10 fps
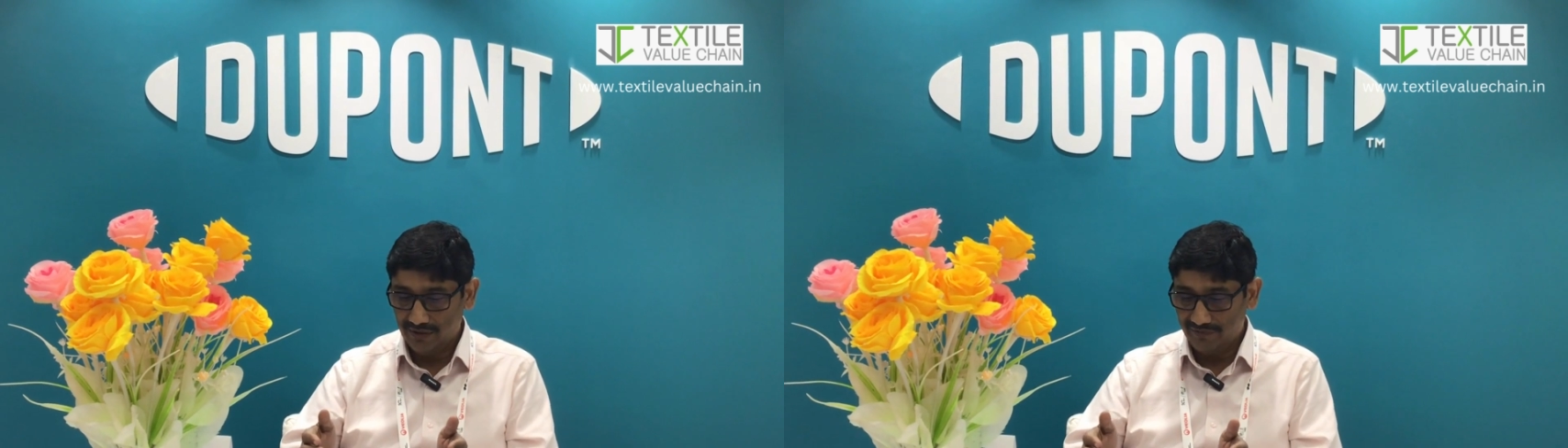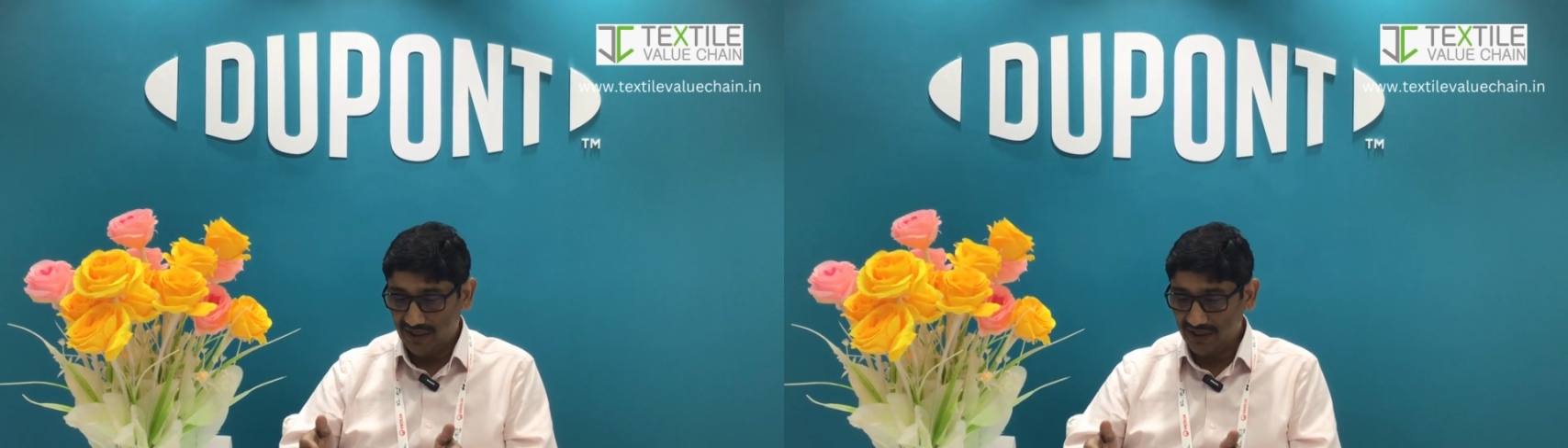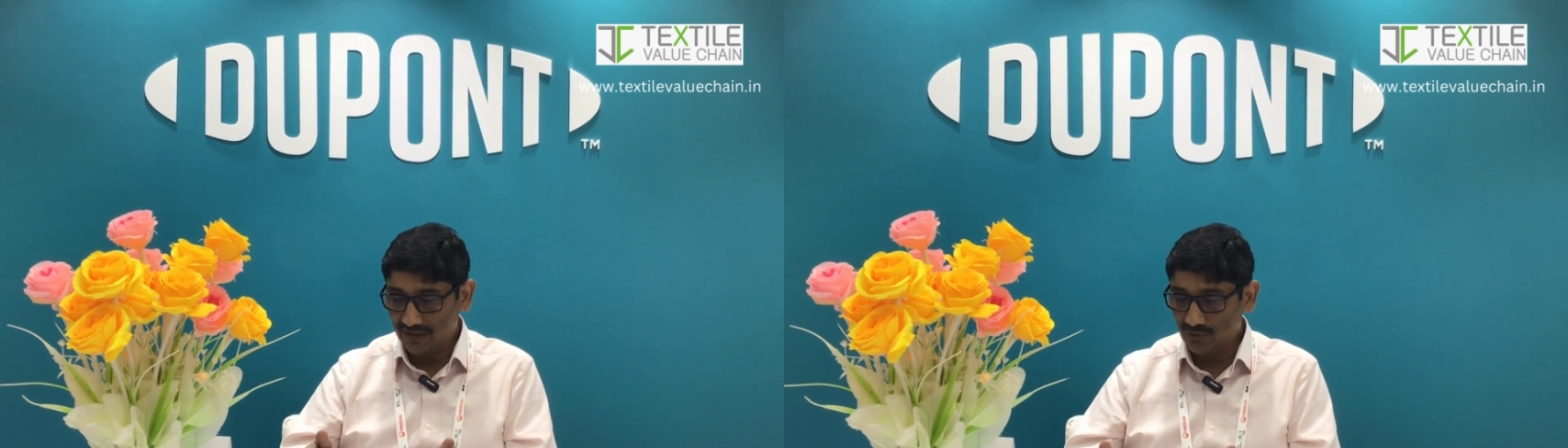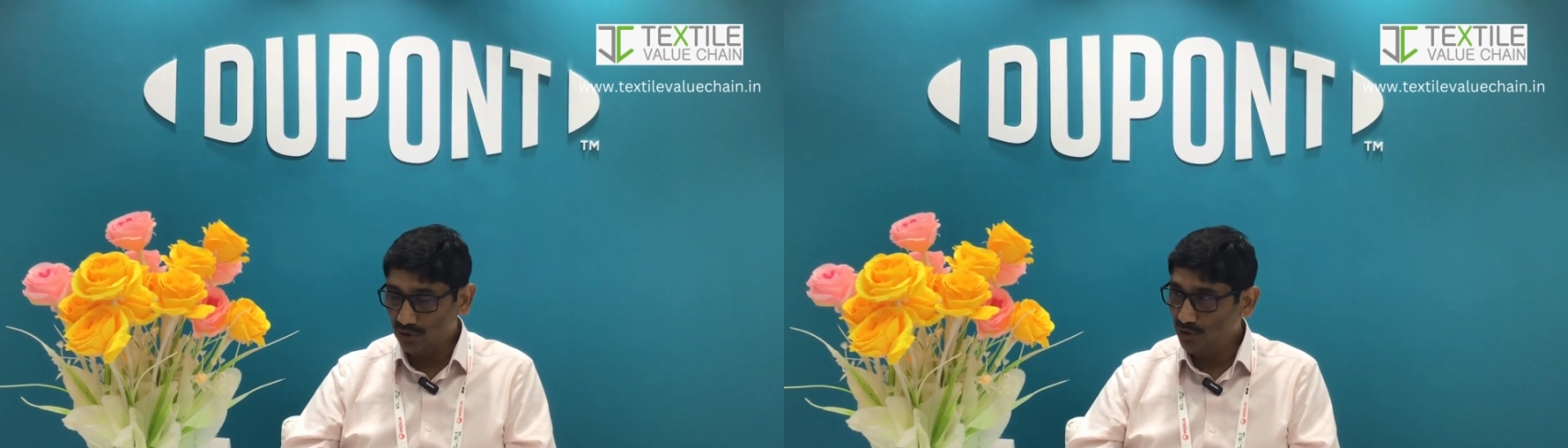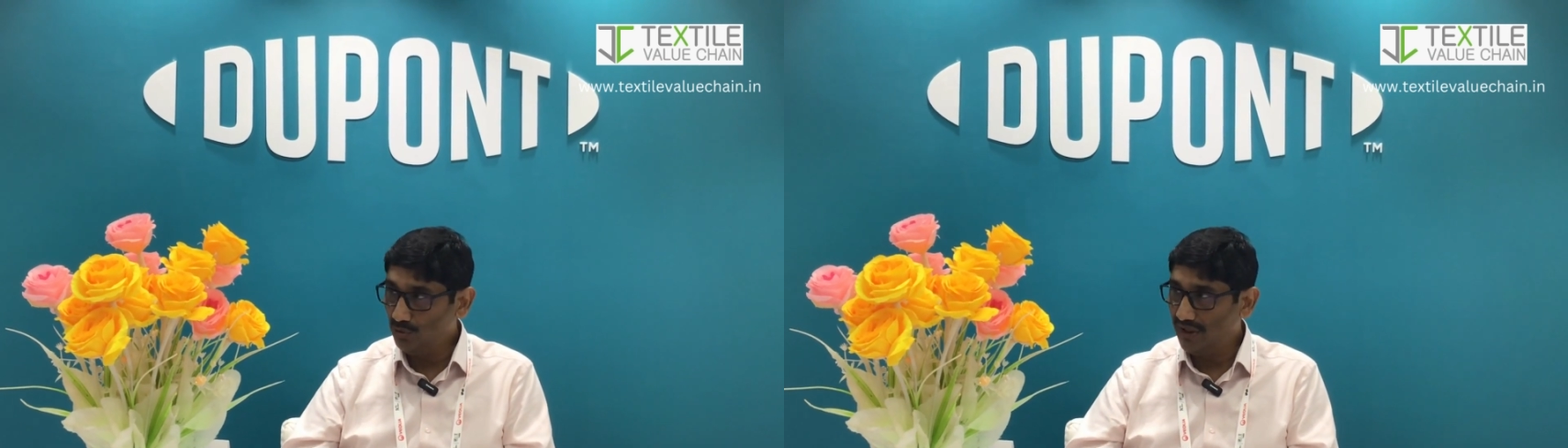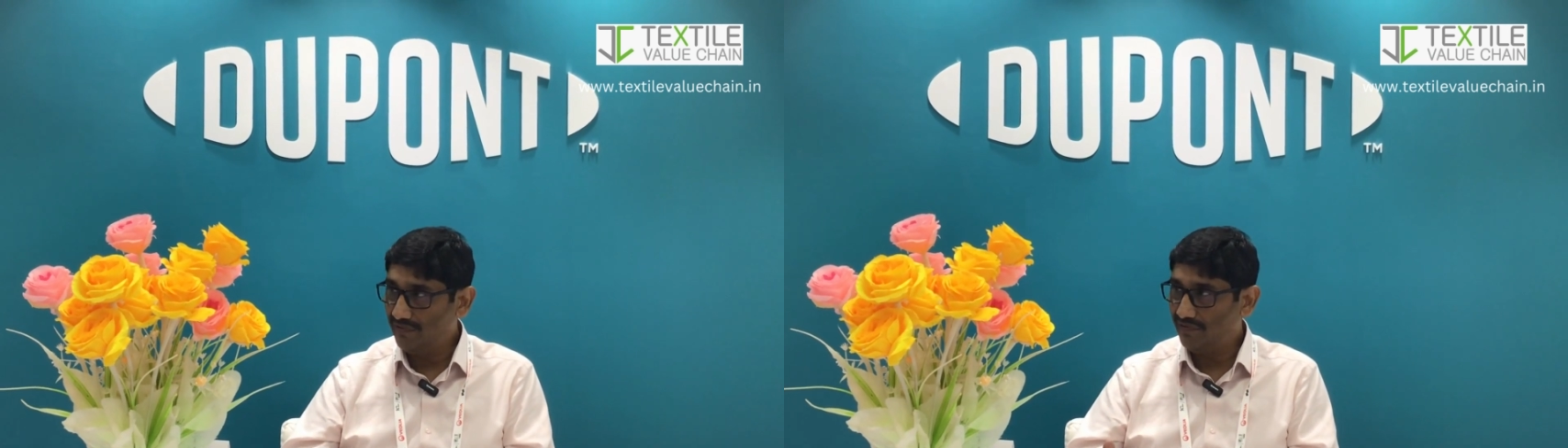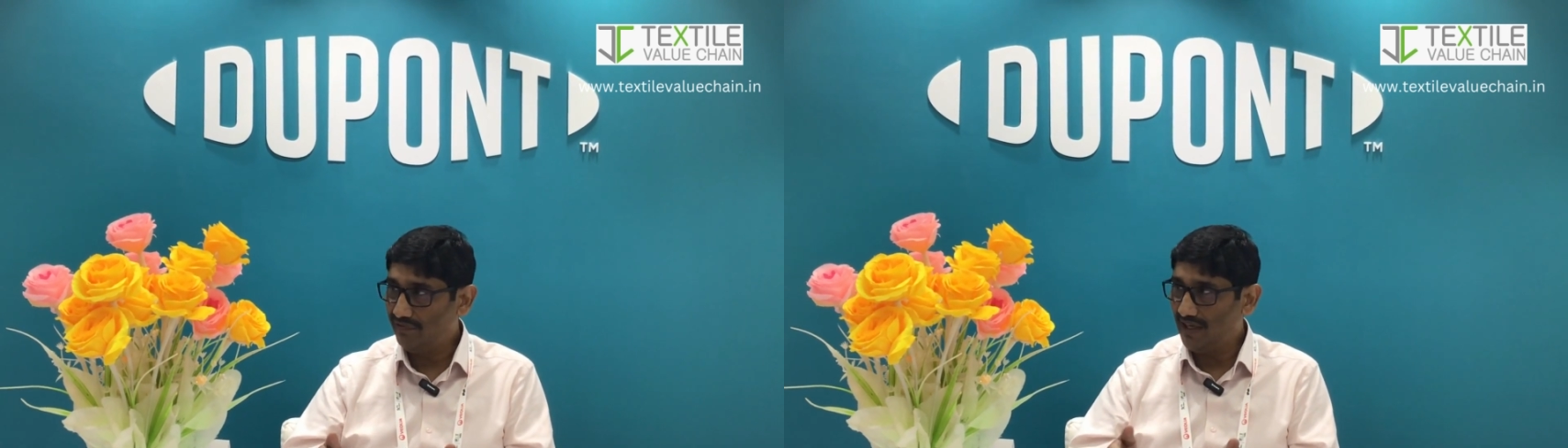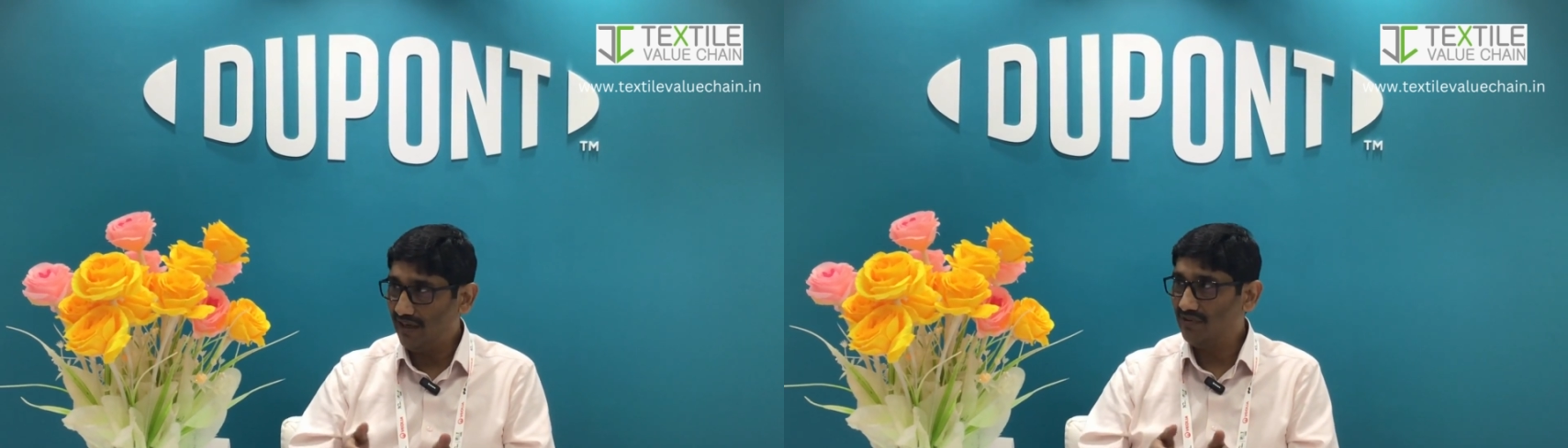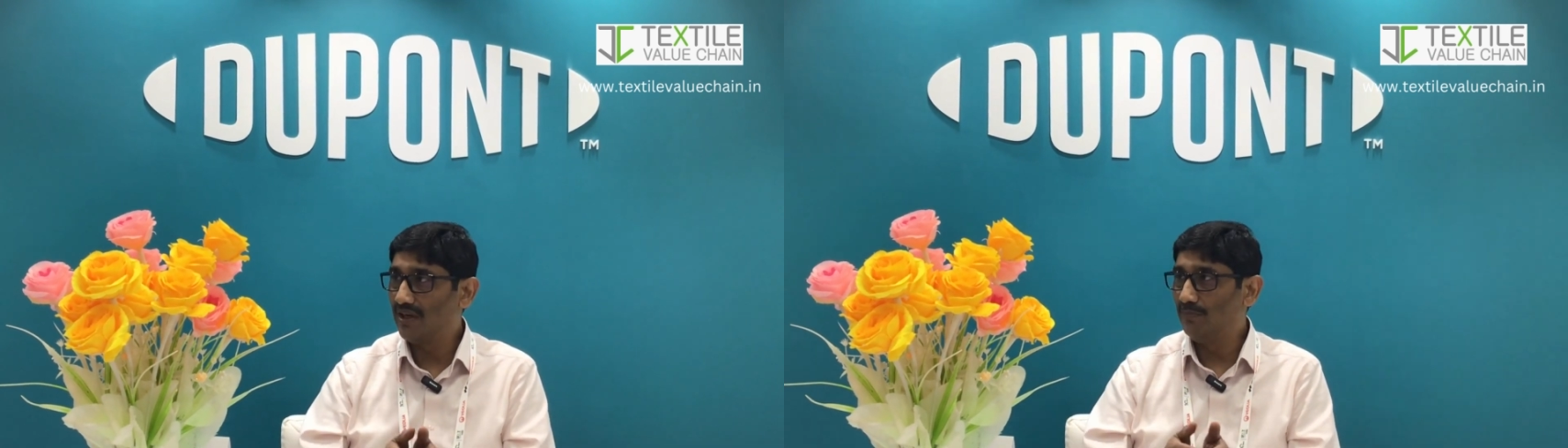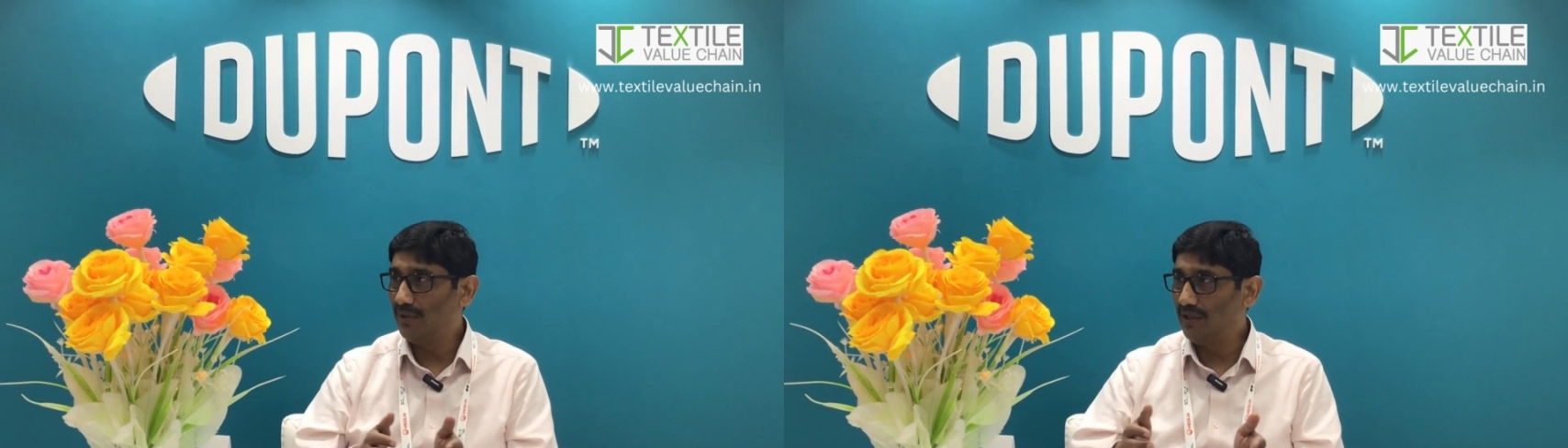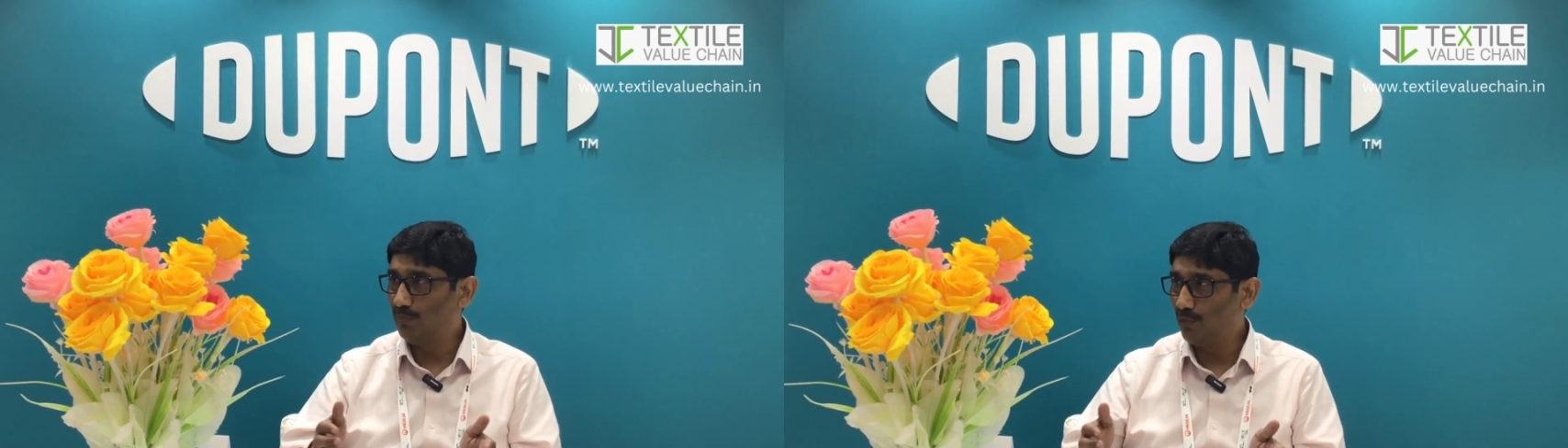When it comes to UF, we have the complete